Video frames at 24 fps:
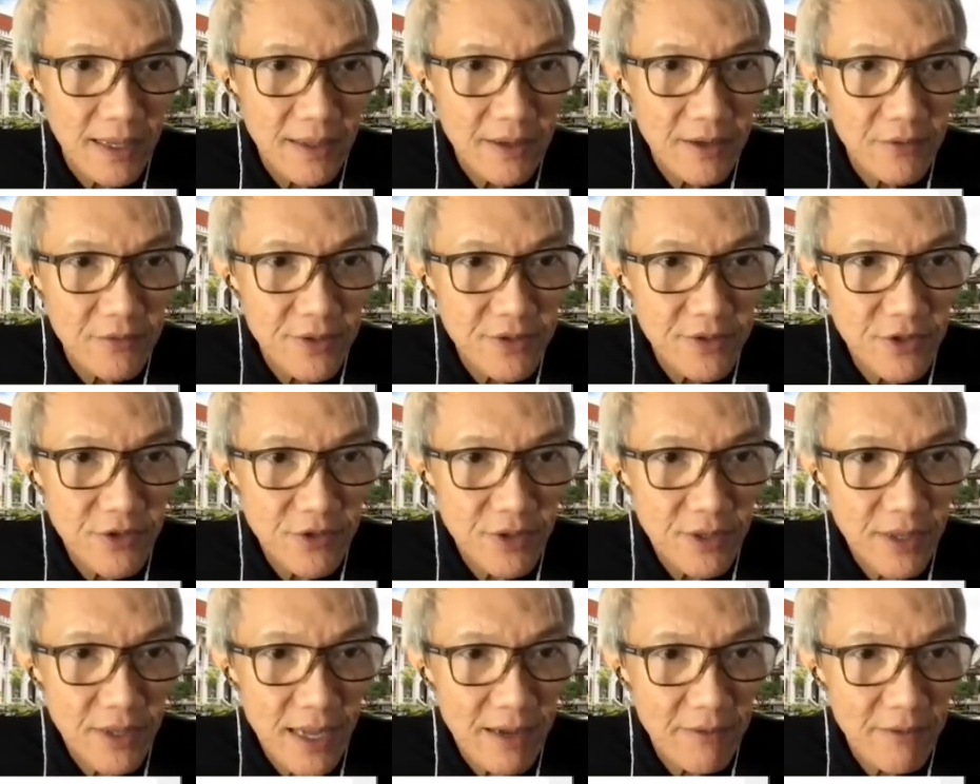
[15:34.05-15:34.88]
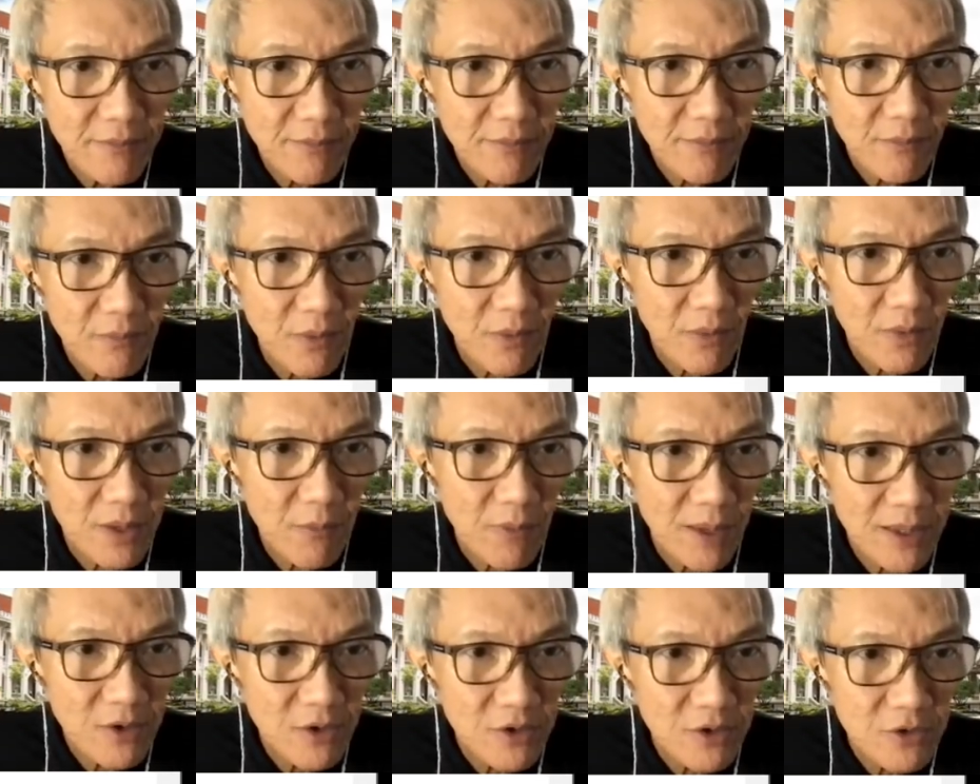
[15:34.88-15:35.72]
the register have only
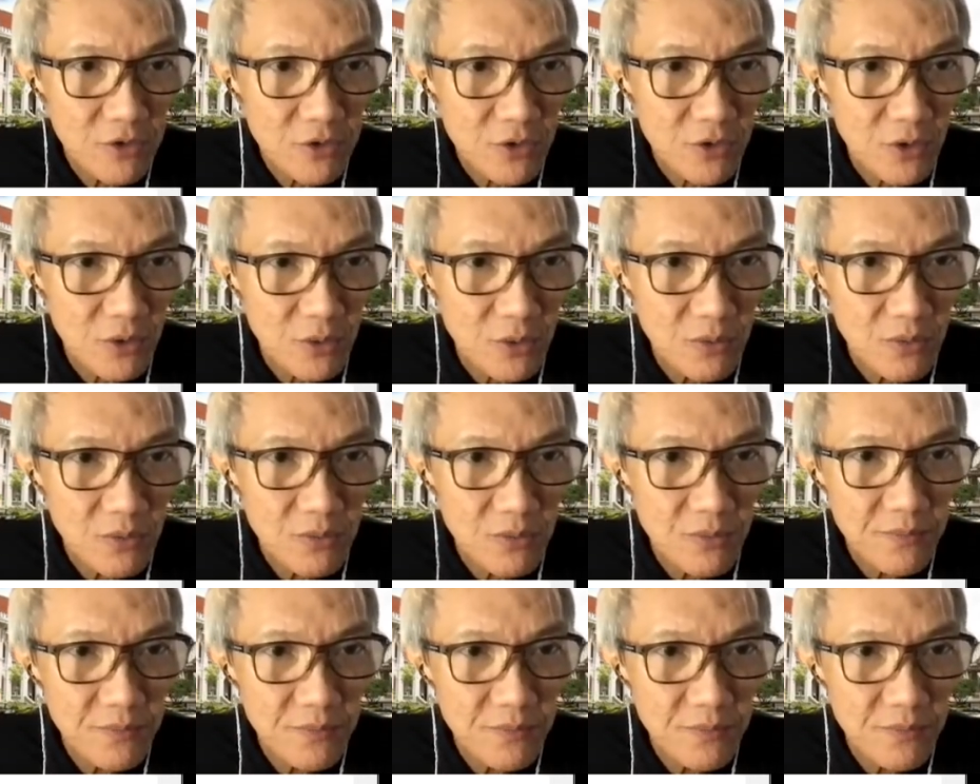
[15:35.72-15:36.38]
one control.